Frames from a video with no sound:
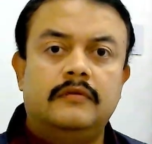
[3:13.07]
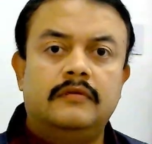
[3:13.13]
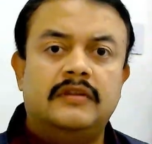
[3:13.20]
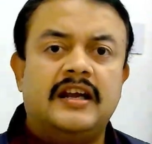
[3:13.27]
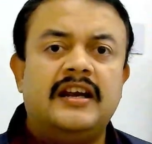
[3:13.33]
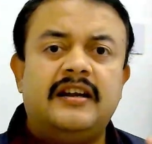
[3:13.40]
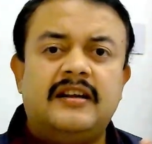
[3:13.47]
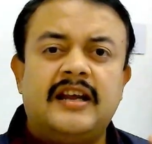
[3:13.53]

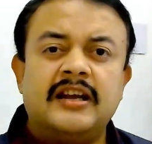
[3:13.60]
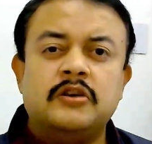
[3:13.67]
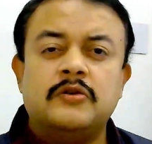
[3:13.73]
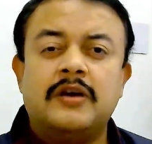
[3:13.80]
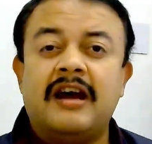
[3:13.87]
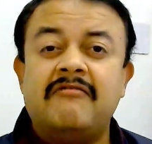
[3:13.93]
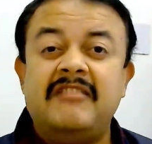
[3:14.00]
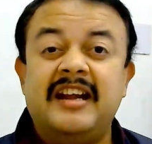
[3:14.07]
They tend to
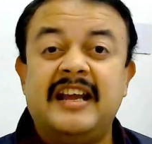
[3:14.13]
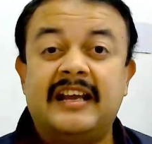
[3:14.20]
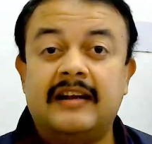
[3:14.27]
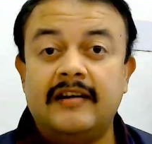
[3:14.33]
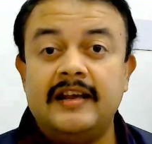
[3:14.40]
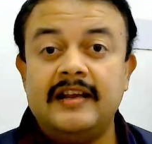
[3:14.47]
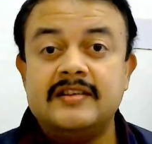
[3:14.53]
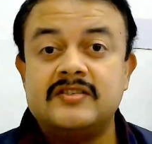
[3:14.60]
have
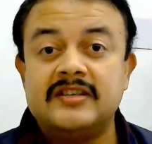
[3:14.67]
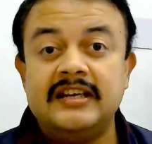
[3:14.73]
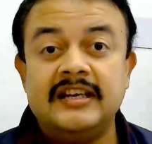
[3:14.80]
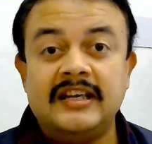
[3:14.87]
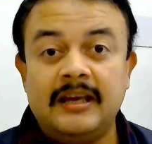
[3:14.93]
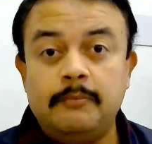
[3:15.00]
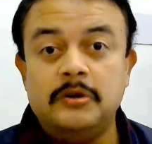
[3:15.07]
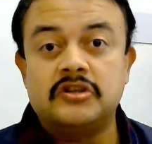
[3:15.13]
decreased
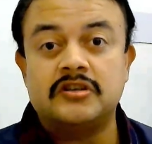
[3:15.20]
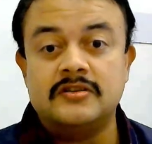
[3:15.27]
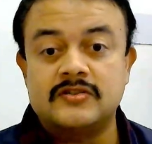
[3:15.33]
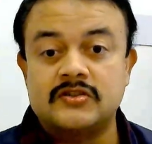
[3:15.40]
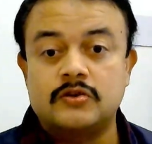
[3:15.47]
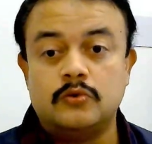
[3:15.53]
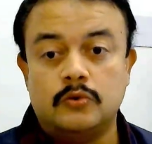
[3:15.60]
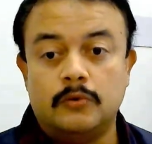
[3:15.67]
inhibitions
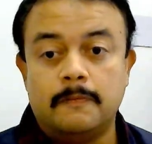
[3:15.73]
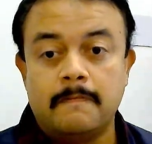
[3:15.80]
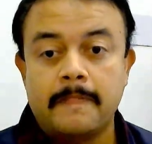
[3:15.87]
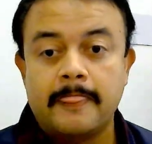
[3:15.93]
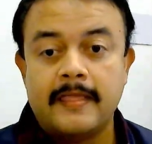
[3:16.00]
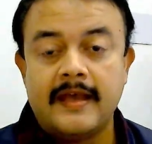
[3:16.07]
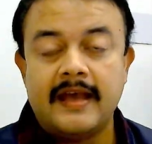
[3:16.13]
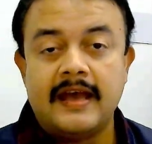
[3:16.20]
too.
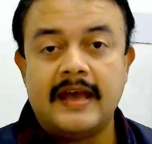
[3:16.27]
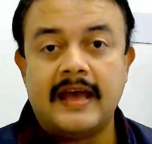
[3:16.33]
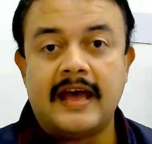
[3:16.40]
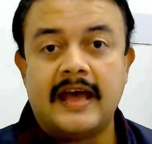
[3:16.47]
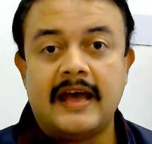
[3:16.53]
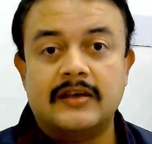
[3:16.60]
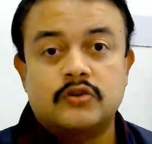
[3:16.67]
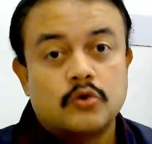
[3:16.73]

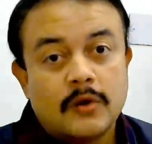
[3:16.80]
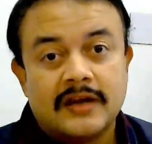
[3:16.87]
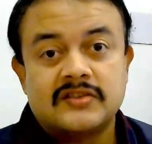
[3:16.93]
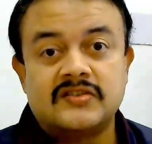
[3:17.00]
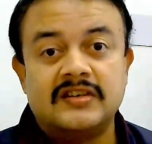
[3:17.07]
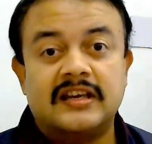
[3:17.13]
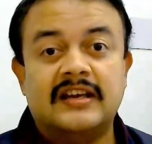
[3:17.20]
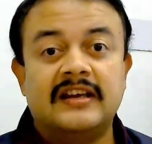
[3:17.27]
So as
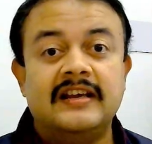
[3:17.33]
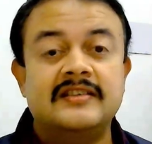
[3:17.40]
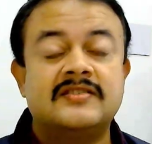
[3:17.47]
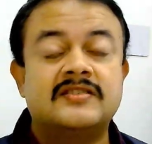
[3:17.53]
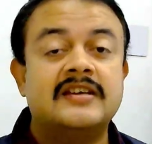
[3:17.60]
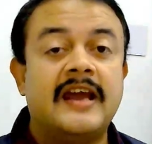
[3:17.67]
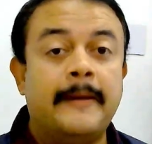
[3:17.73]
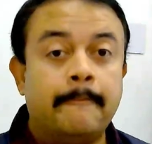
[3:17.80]

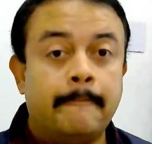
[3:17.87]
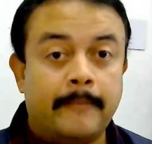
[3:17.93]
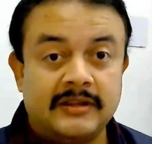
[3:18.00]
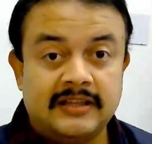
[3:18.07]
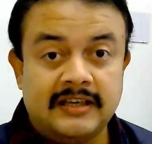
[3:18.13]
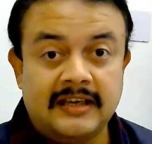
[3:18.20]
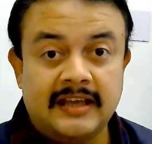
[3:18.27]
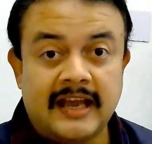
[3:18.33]
decreased
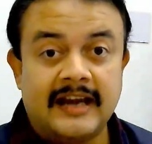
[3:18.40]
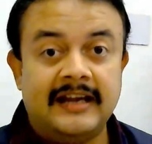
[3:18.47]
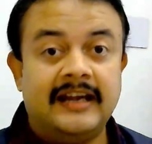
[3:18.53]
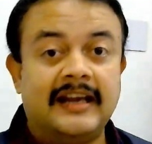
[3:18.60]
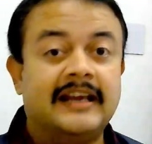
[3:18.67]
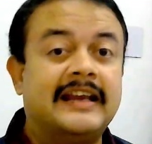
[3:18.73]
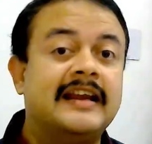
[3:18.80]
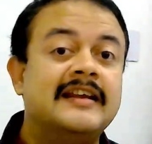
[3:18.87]
empathy and
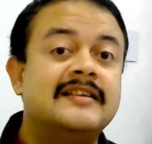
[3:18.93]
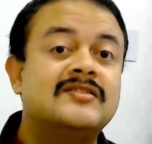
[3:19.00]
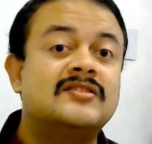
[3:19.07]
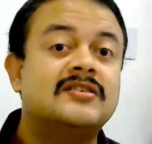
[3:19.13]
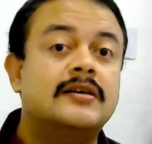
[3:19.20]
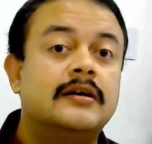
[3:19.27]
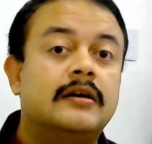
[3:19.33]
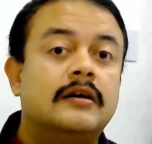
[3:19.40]

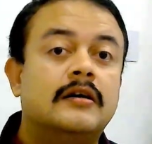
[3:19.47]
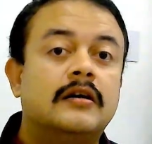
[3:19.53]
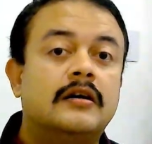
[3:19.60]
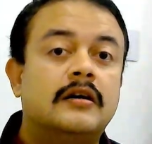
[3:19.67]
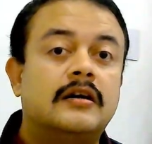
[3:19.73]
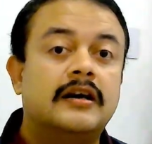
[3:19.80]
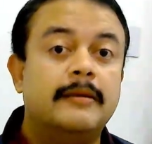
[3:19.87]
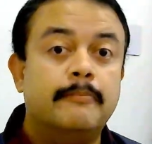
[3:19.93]
decreased
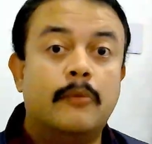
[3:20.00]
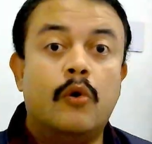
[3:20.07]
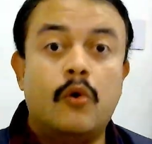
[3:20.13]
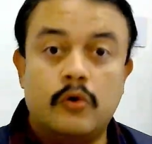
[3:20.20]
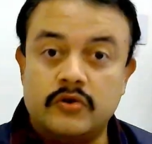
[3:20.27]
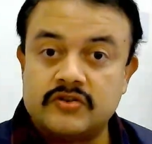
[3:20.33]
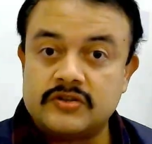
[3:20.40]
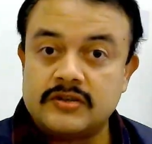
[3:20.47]

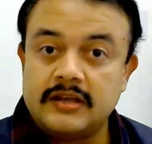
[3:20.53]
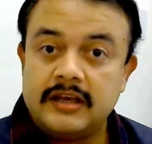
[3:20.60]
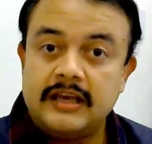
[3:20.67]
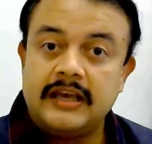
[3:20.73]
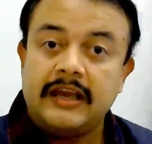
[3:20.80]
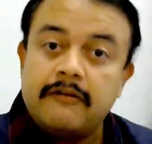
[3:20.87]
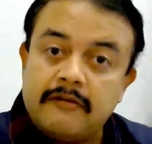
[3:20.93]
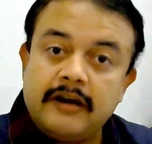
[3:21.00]
remorse.
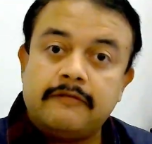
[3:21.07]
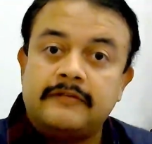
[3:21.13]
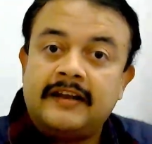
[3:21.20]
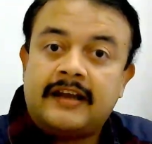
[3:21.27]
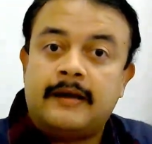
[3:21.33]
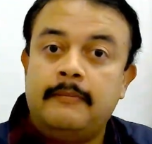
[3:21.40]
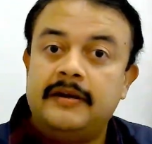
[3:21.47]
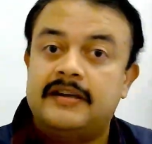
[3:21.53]
Even if they
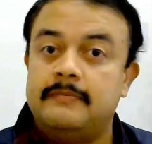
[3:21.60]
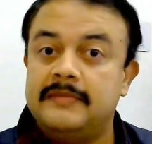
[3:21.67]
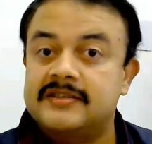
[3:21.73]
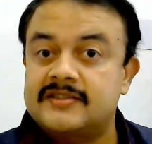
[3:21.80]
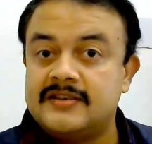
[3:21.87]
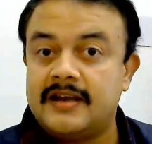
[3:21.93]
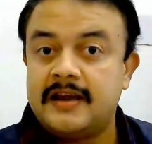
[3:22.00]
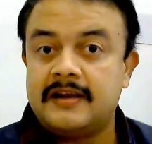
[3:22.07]
commit a
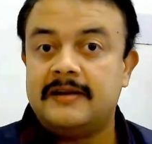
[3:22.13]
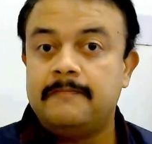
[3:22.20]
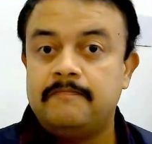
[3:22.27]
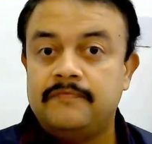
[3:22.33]
mistake,